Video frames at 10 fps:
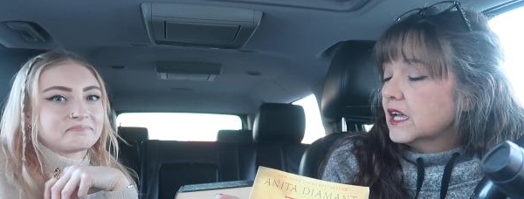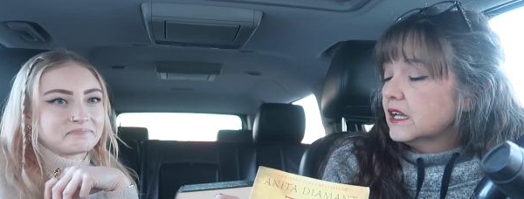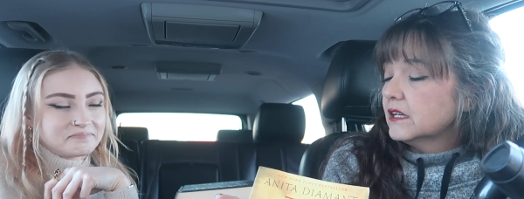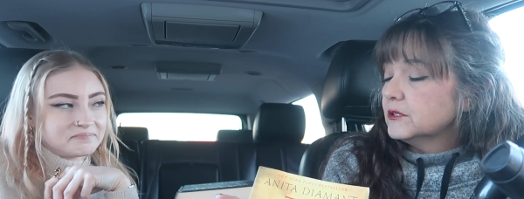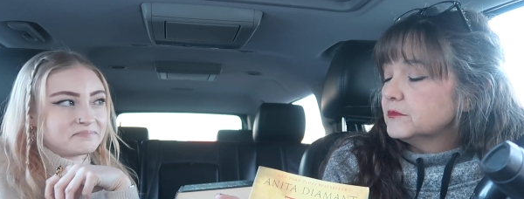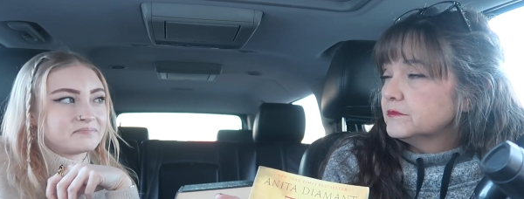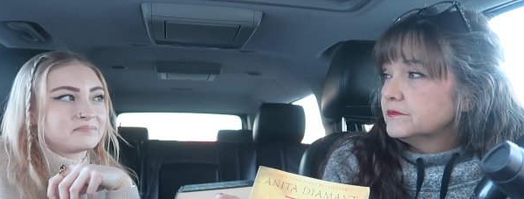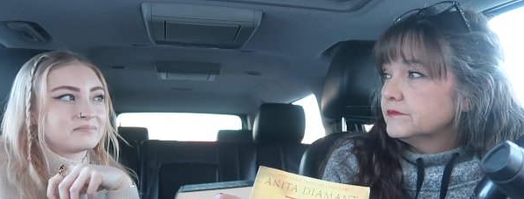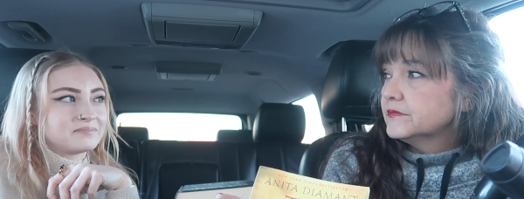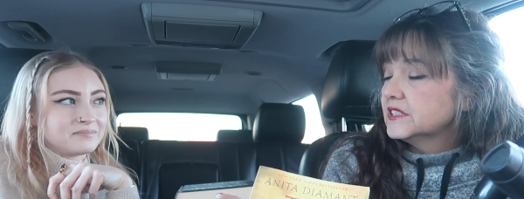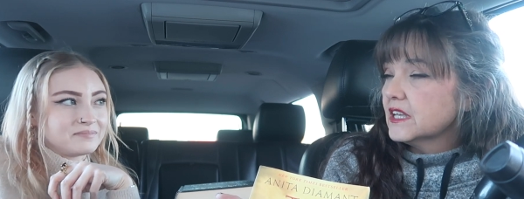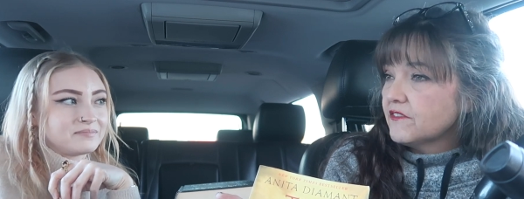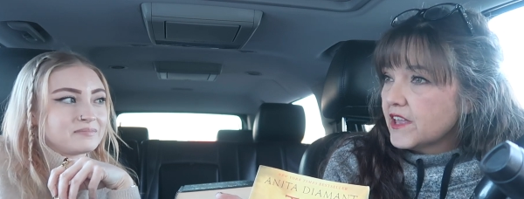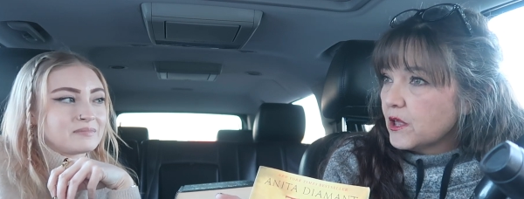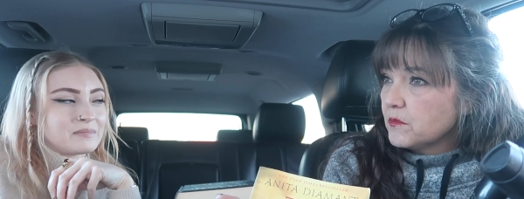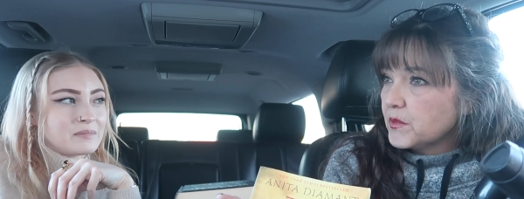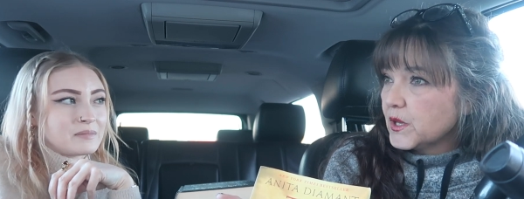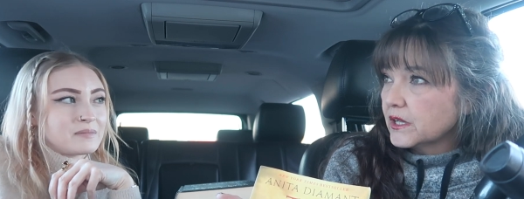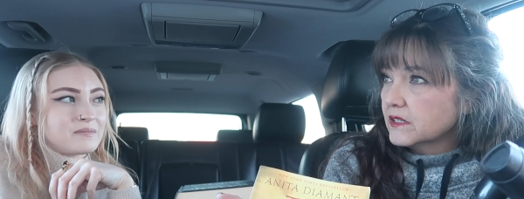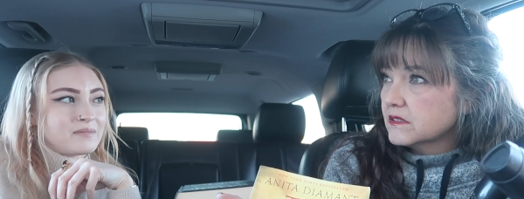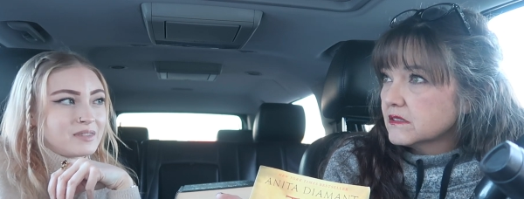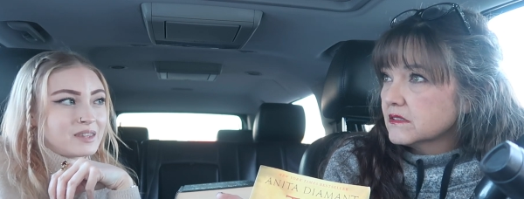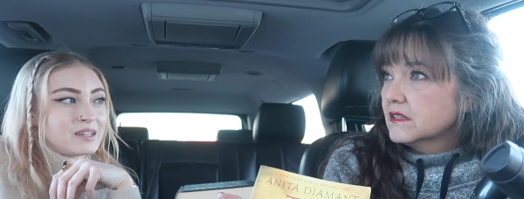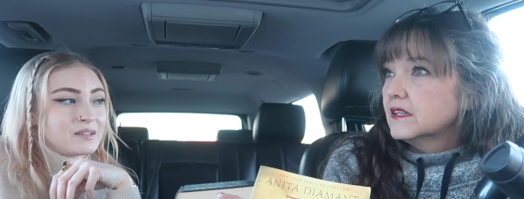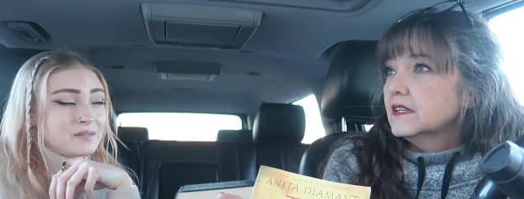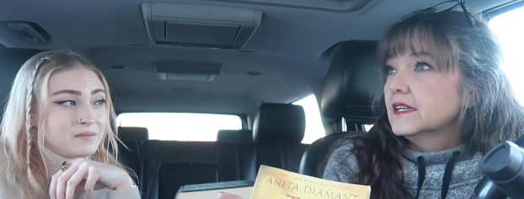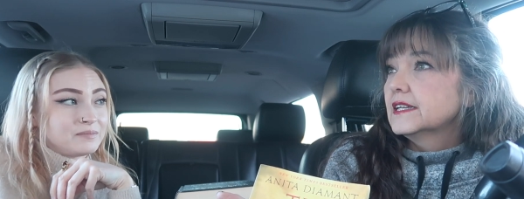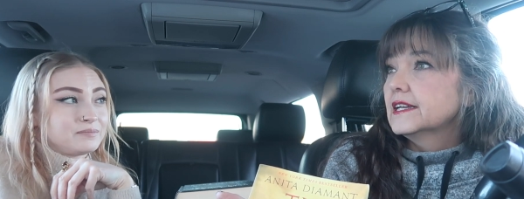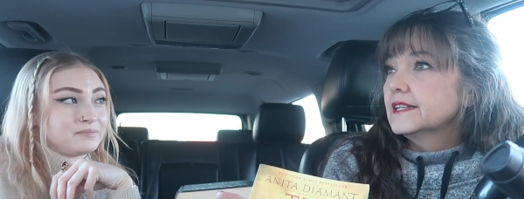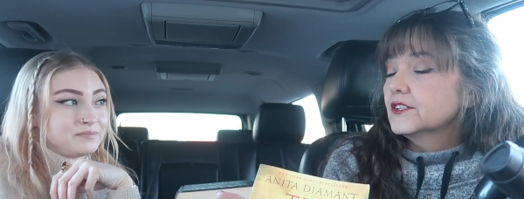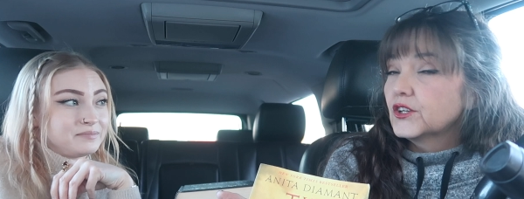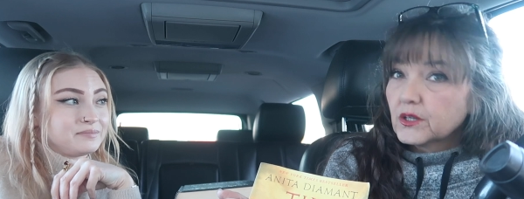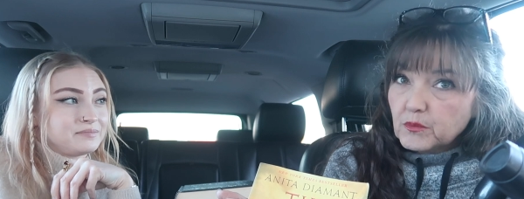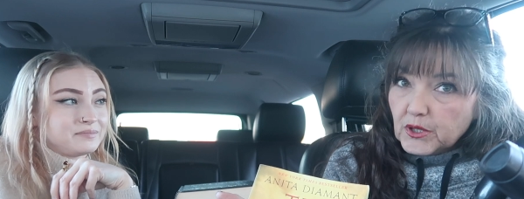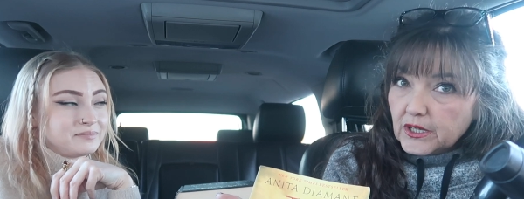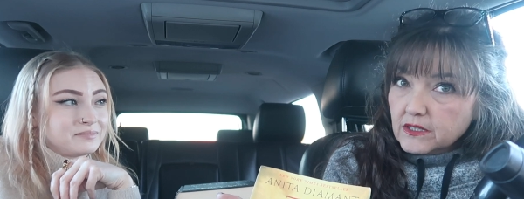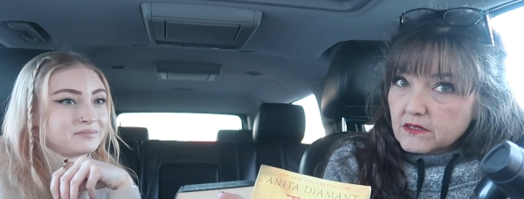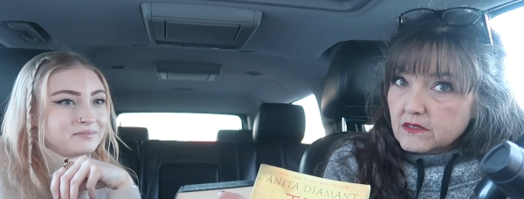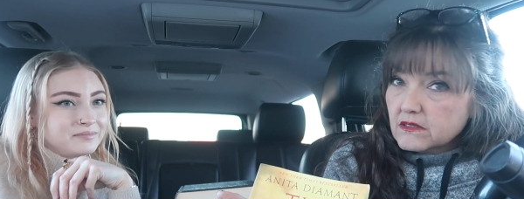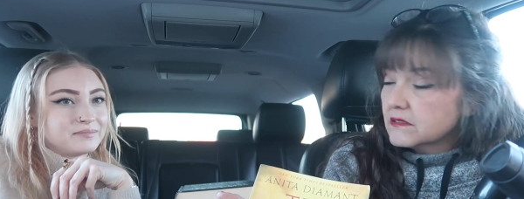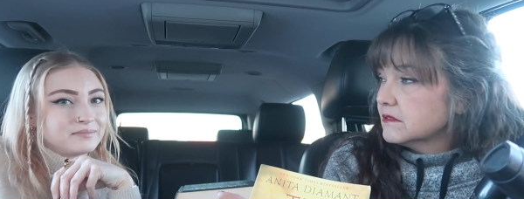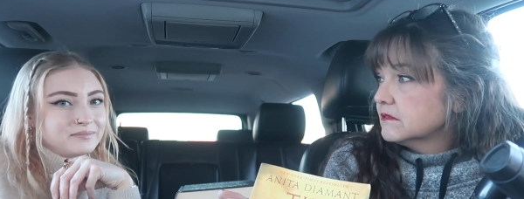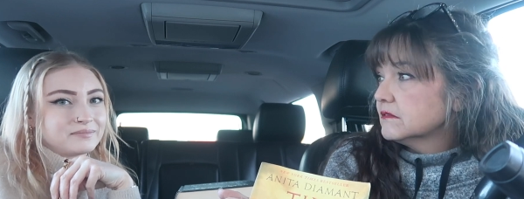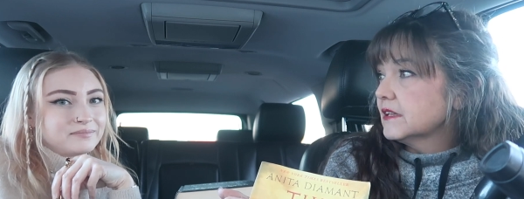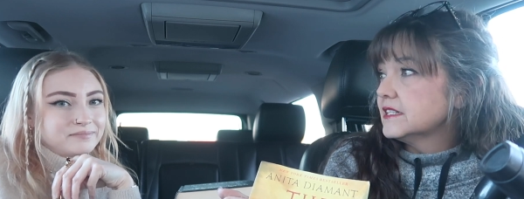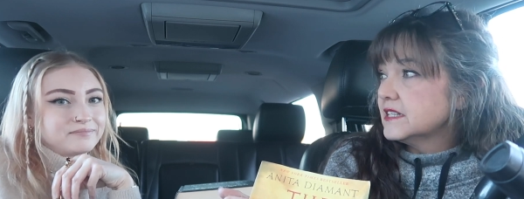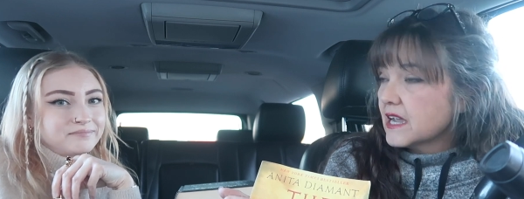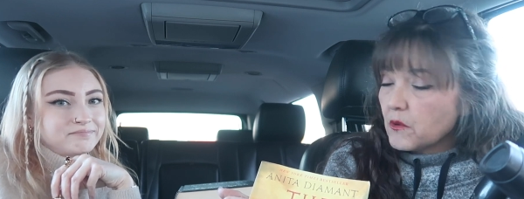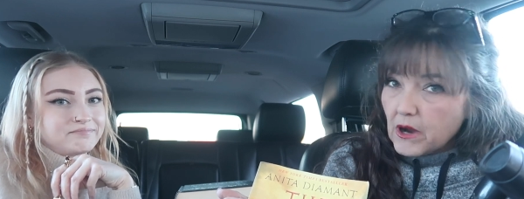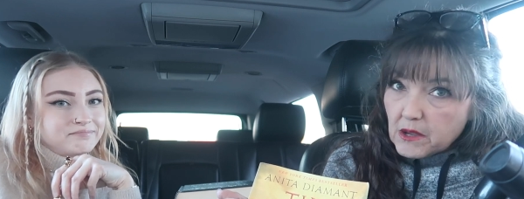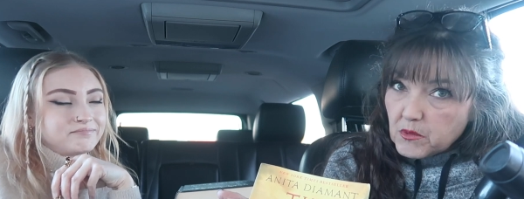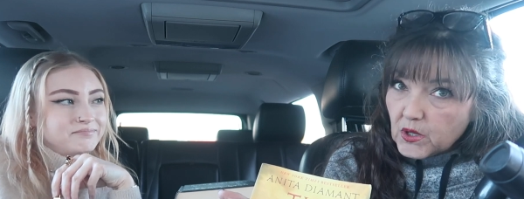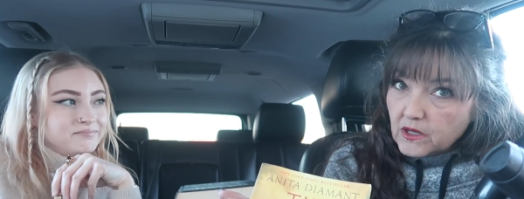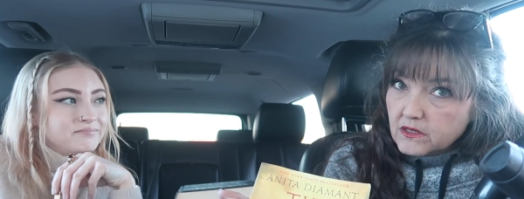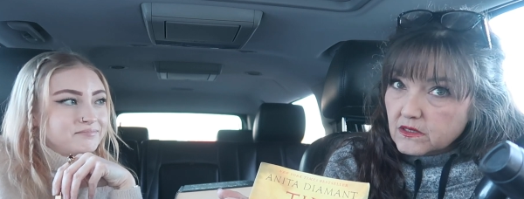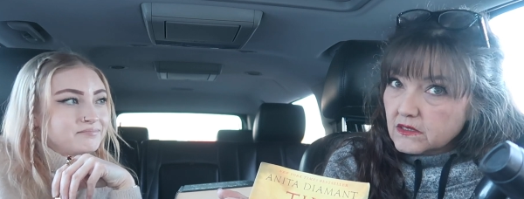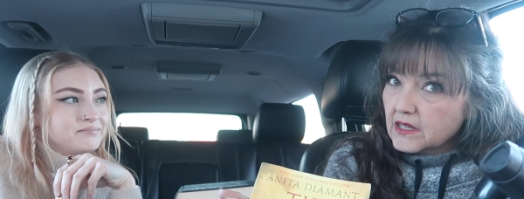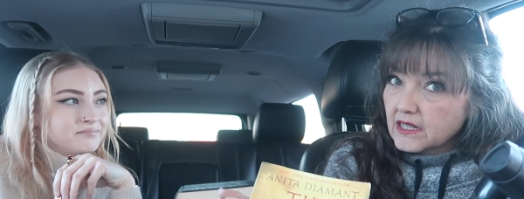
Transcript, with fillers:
Speaker 1: Um, self-help books, cookbooks, like DIY books.